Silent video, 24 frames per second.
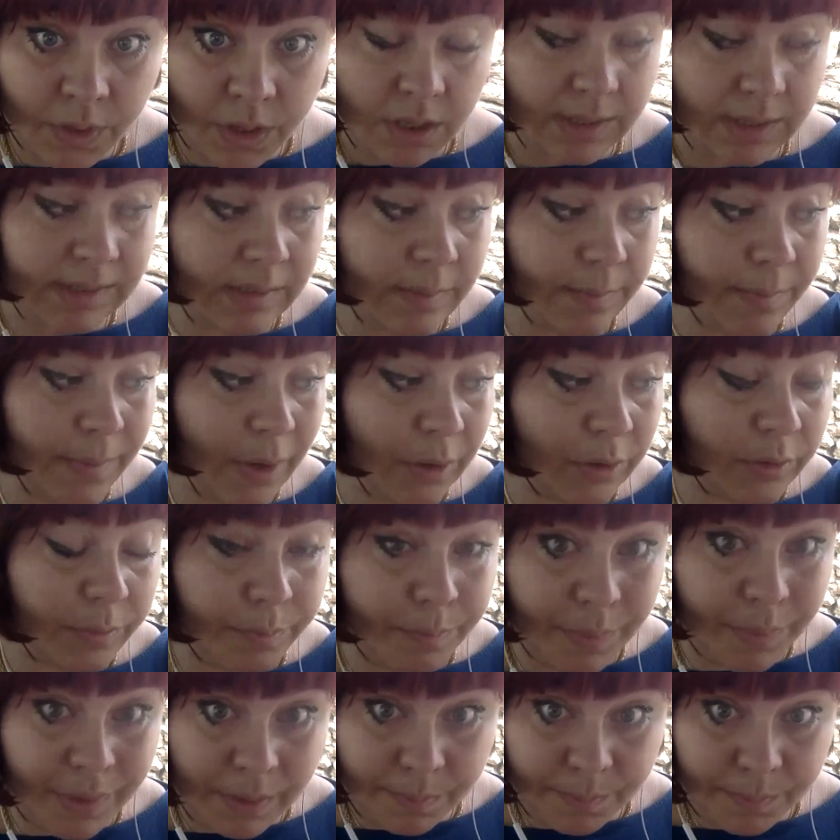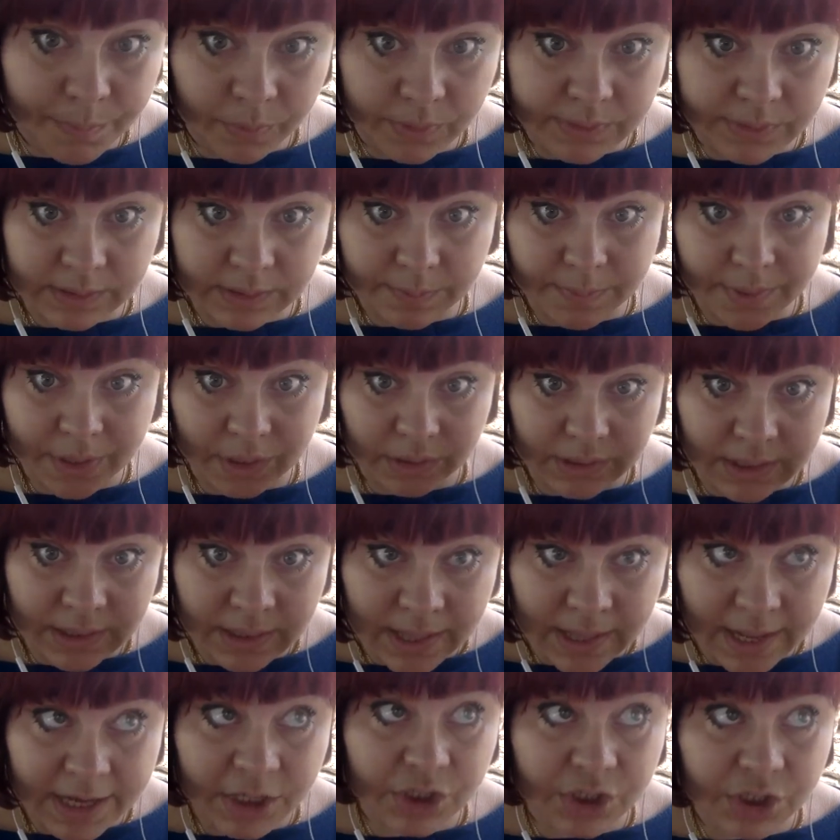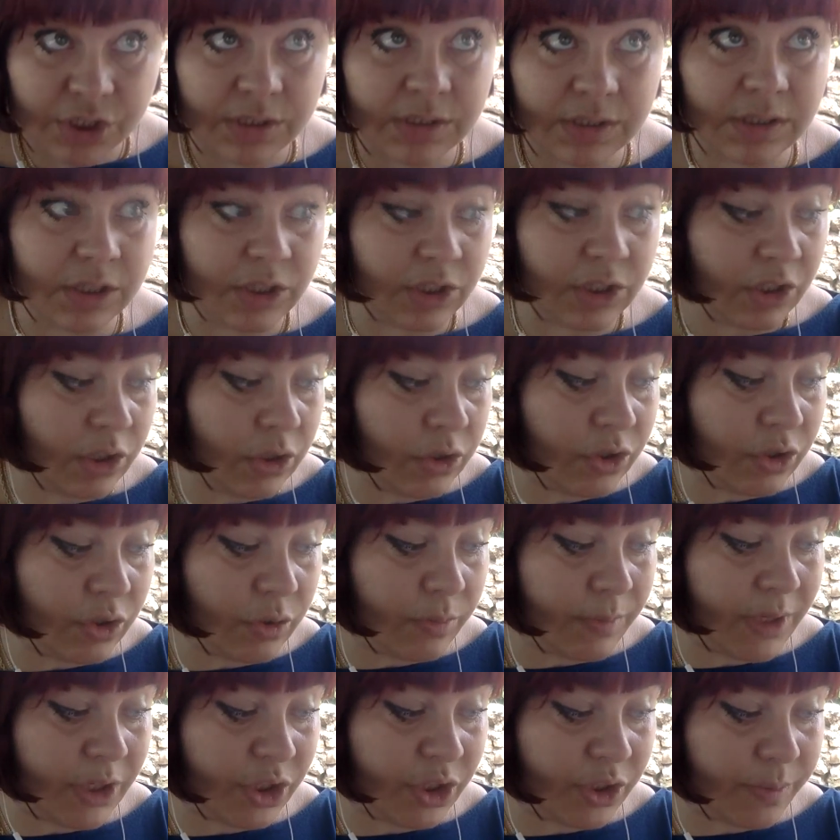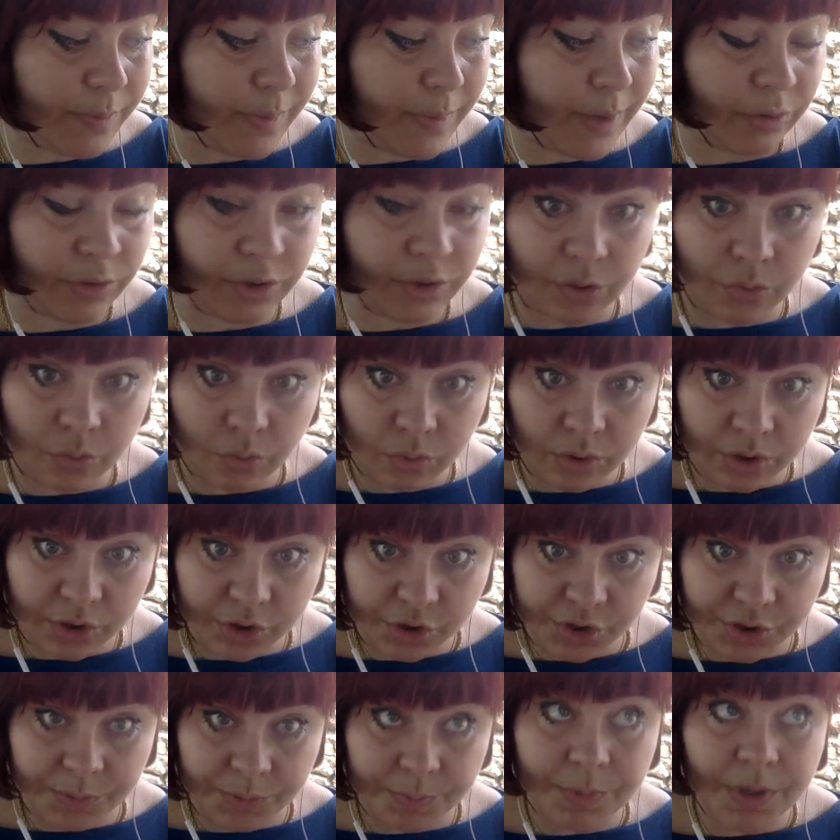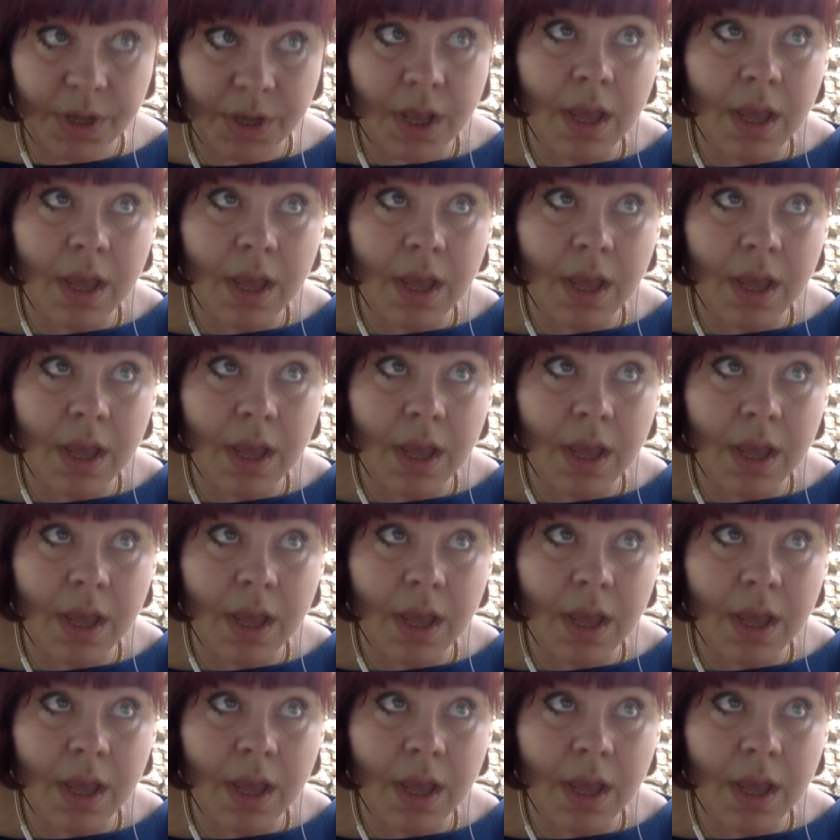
It's about people. It's about the nations. It's not so much about the rulership.